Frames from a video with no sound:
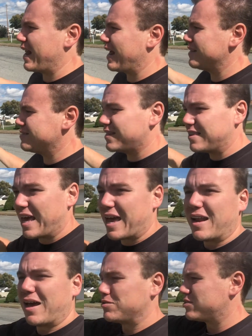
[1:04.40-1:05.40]
And I did
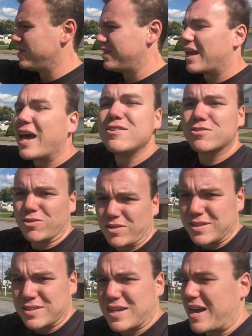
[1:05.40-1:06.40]
that, I was still in high school
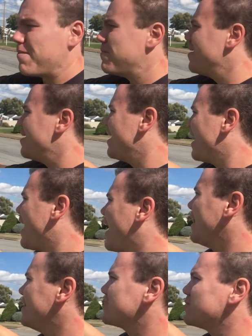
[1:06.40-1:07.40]
at the time,
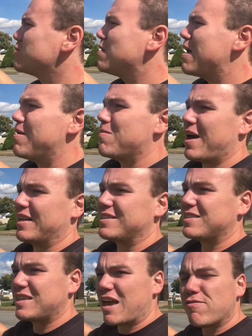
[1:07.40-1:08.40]
and this was maybe about
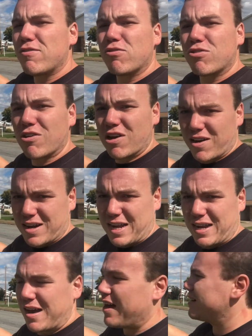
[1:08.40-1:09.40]

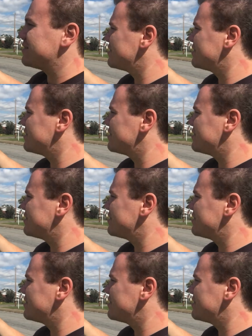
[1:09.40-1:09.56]
7.30 on a